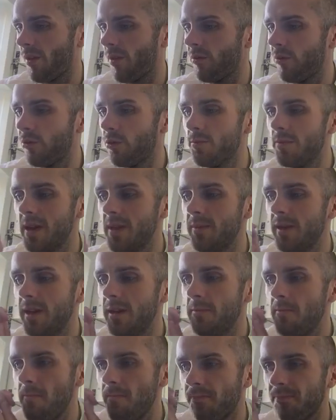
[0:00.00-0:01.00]
So
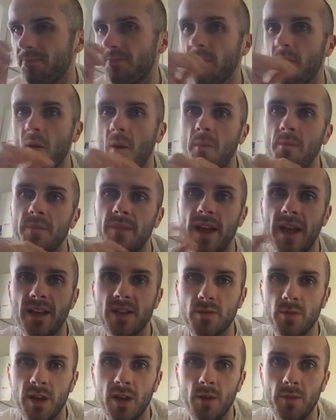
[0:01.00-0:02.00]
maybe
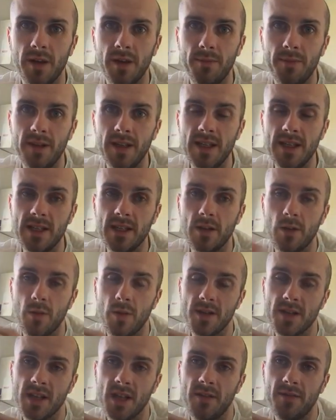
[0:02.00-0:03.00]
next week will be easier
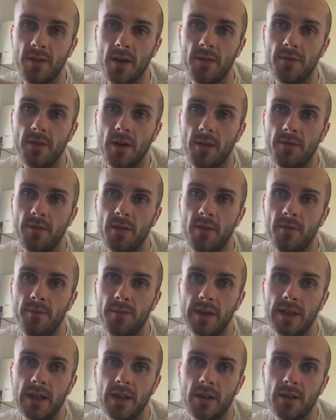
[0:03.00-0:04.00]
once I've
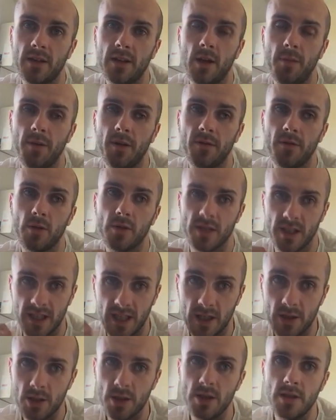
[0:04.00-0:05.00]
beaten a couple of those
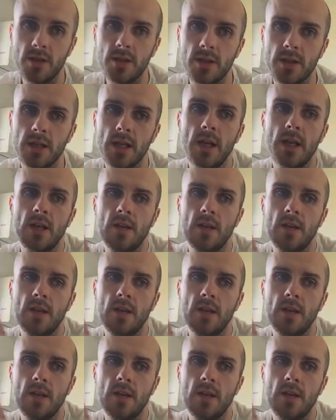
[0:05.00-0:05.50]
addictions.